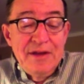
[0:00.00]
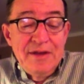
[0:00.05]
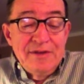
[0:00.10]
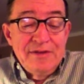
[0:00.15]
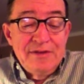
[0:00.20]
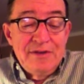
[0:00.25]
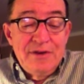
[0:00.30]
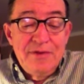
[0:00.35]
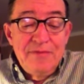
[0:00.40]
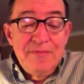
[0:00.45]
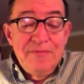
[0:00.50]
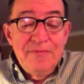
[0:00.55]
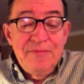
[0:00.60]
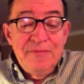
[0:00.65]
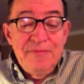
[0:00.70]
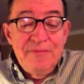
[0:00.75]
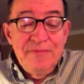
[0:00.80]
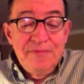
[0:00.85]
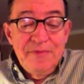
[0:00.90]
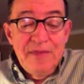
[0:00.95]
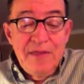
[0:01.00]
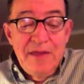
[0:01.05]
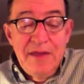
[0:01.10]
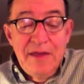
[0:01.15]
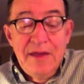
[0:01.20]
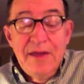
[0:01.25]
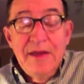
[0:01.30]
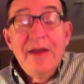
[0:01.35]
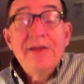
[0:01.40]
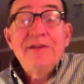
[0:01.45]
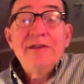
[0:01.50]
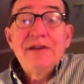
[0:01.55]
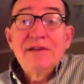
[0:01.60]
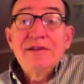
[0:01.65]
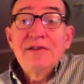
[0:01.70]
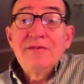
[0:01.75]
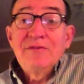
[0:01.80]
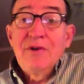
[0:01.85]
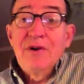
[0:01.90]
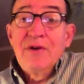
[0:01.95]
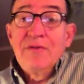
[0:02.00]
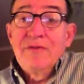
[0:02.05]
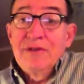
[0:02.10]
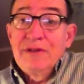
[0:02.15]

So it does involve